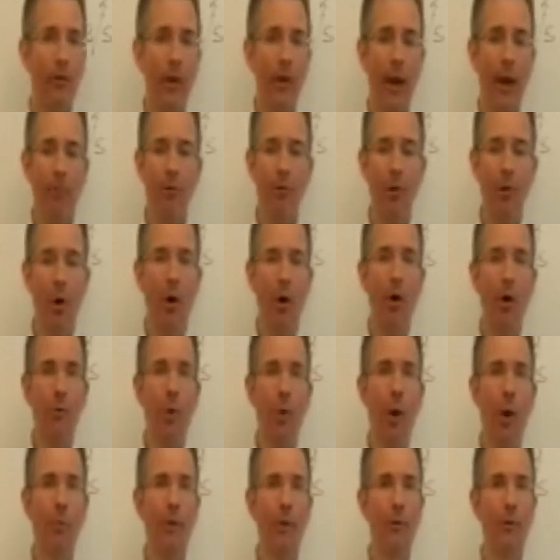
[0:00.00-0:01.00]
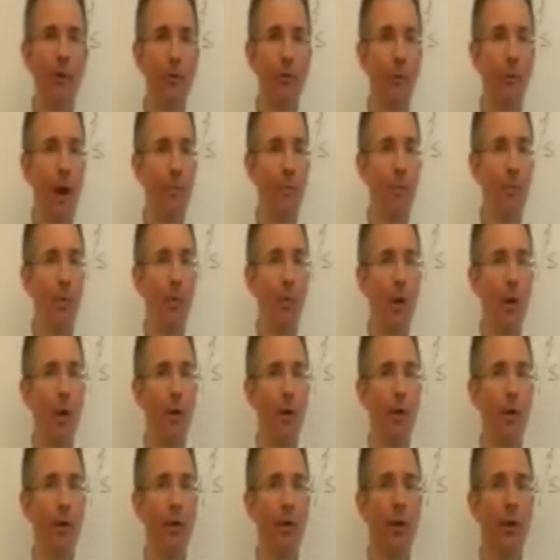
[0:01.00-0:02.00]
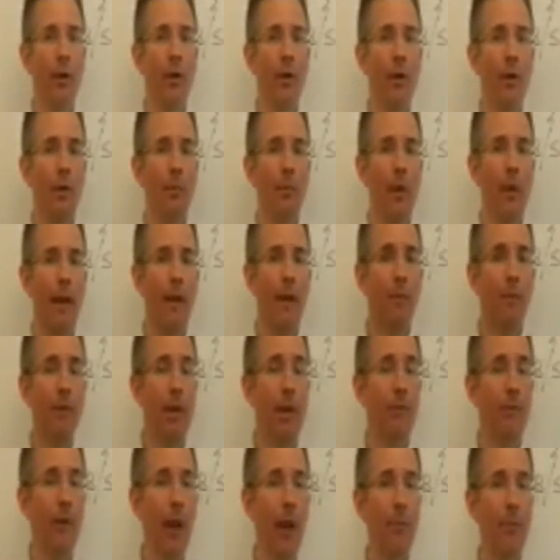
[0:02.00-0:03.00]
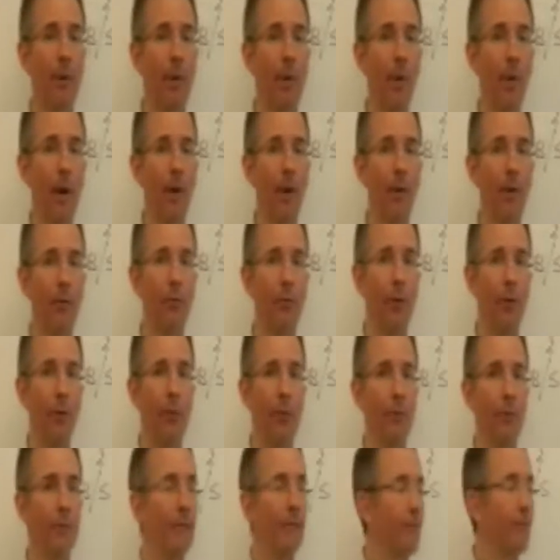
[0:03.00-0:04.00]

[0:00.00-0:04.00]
snapshot of what a business might be worth, balance sheets can be quite useful.